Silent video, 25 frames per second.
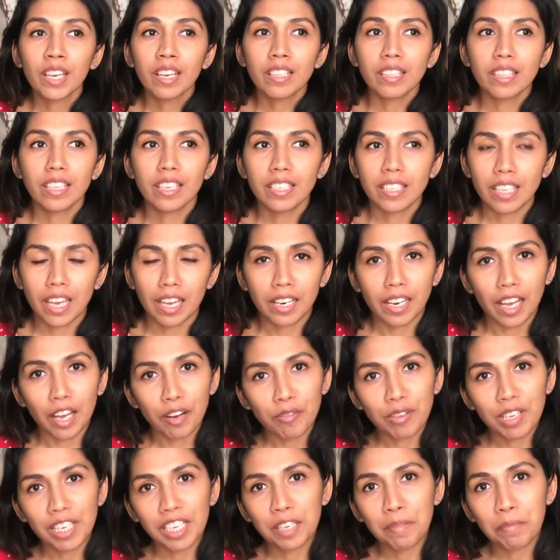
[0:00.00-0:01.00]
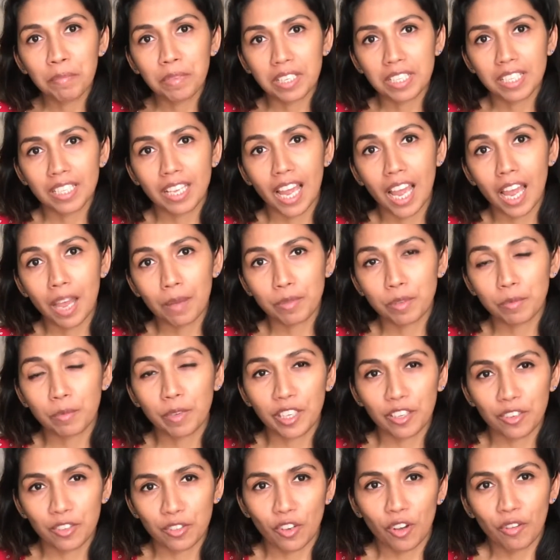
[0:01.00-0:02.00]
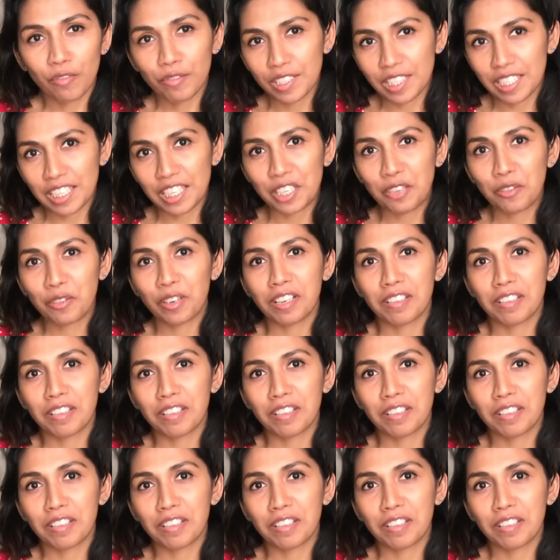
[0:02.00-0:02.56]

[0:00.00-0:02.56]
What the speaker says: These are not really must-haves because obviously you